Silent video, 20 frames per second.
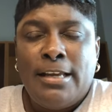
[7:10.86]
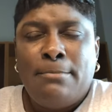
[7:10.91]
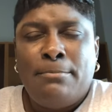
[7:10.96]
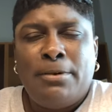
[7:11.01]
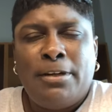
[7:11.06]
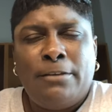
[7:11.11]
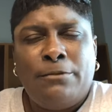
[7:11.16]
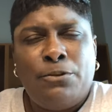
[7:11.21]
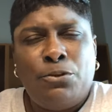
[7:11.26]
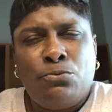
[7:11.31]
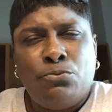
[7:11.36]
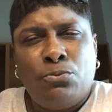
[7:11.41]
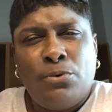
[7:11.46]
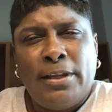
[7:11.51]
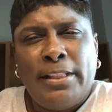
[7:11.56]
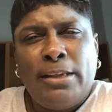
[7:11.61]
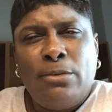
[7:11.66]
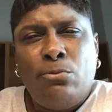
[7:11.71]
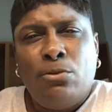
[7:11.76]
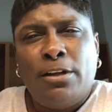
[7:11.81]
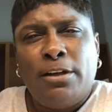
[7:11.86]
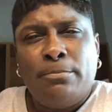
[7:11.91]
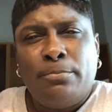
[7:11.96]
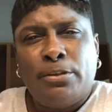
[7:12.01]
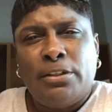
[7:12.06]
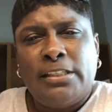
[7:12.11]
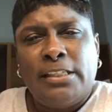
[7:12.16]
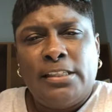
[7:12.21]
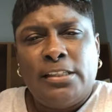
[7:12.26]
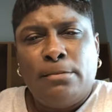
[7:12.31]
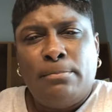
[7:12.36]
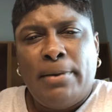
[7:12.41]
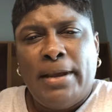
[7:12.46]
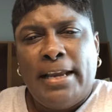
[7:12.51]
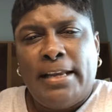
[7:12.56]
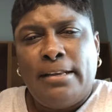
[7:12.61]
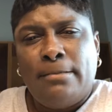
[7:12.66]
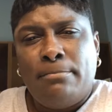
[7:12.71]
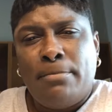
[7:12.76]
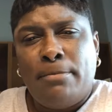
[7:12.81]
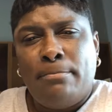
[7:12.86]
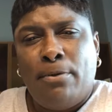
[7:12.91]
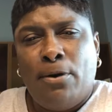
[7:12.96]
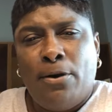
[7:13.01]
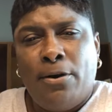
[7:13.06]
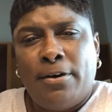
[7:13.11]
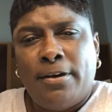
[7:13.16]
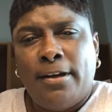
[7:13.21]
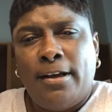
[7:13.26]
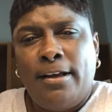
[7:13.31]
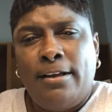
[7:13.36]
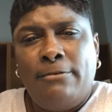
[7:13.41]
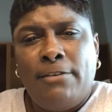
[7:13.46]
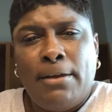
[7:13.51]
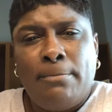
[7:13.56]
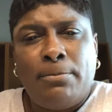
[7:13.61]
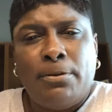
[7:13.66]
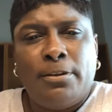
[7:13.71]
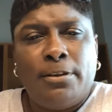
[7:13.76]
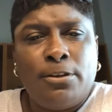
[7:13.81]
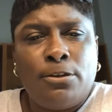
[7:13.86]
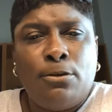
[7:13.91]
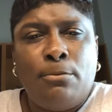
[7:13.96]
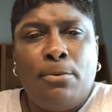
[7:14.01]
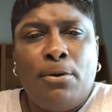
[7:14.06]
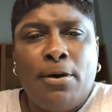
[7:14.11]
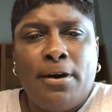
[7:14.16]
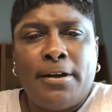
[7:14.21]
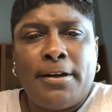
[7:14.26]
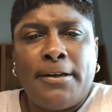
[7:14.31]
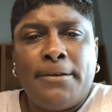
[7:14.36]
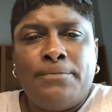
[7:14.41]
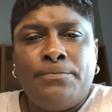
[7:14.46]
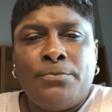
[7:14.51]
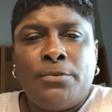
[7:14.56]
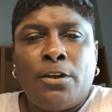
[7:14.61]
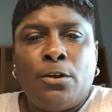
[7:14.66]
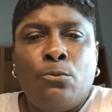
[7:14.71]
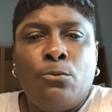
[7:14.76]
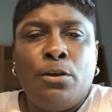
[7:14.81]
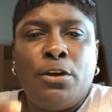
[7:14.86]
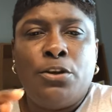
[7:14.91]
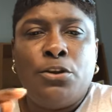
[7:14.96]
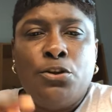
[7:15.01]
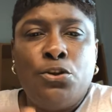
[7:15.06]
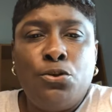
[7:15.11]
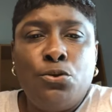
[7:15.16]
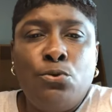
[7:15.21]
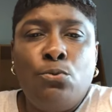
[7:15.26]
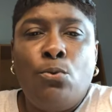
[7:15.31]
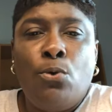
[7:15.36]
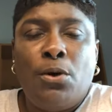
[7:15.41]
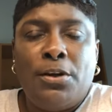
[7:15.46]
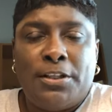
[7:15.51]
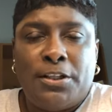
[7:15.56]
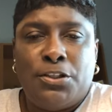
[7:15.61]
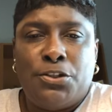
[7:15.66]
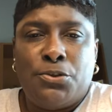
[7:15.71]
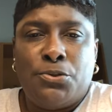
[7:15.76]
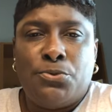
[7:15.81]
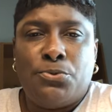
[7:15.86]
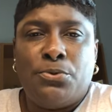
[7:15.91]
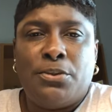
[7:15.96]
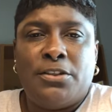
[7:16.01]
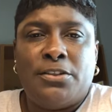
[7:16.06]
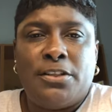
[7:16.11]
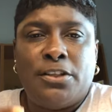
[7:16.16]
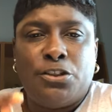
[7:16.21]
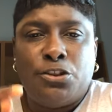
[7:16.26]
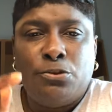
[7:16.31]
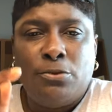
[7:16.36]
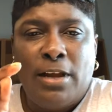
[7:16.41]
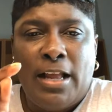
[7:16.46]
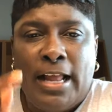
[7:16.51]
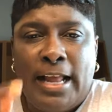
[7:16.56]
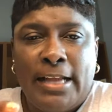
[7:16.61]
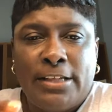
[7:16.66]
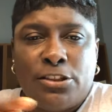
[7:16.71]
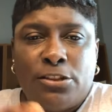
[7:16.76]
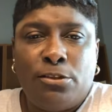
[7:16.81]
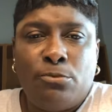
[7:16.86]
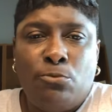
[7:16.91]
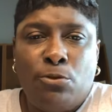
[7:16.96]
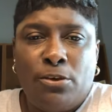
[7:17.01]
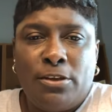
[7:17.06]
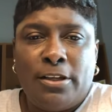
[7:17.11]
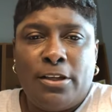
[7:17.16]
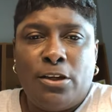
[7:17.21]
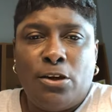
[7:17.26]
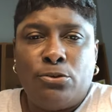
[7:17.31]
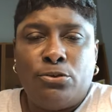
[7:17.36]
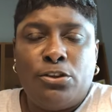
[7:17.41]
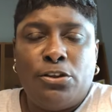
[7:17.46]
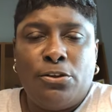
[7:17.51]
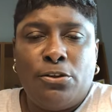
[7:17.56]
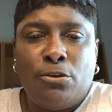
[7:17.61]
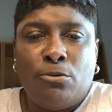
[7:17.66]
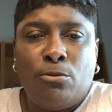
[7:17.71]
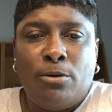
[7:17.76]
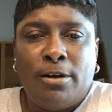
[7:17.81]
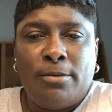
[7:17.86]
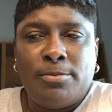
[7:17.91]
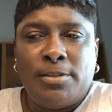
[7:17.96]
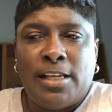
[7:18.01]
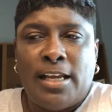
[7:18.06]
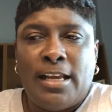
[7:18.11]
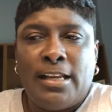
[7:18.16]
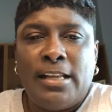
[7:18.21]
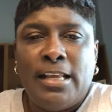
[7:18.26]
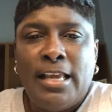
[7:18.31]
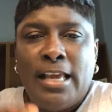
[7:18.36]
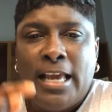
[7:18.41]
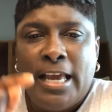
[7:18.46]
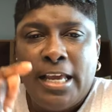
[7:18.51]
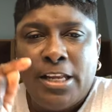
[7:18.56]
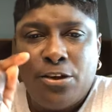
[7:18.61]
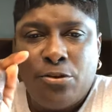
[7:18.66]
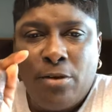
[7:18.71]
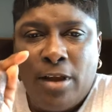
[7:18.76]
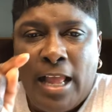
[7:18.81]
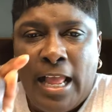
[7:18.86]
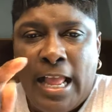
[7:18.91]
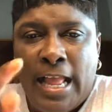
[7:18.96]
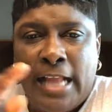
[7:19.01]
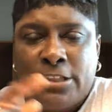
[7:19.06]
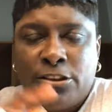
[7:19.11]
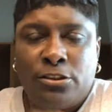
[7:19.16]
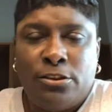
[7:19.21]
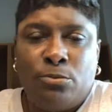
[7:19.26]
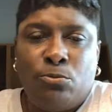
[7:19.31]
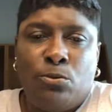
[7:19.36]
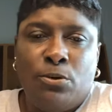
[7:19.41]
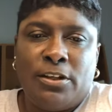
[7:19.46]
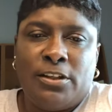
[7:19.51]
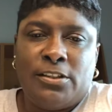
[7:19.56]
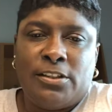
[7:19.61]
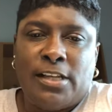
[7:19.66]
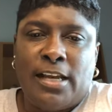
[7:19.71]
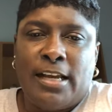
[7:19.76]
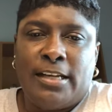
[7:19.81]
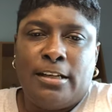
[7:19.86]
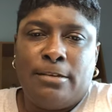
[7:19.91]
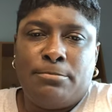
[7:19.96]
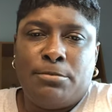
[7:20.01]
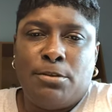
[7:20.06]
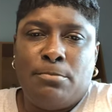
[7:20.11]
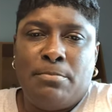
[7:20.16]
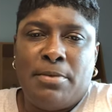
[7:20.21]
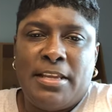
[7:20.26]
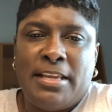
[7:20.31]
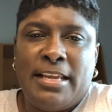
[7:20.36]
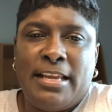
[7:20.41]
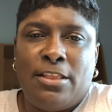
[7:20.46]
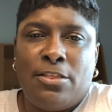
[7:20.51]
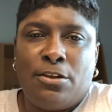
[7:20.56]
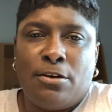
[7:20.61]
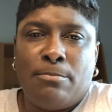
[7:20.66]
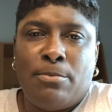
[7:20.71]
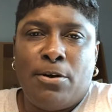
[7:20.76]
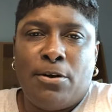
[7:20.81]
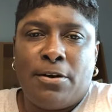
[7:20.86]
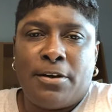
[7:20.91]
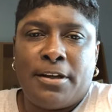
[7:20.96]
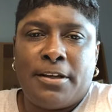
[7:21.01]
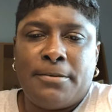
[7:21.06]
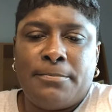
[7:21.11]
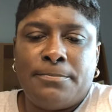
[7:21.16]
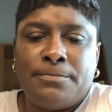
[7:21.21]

But if you really want to participate and be part of a political party, what you want to do is that you actually want to go to their website and you actually want to sign up to be in their party.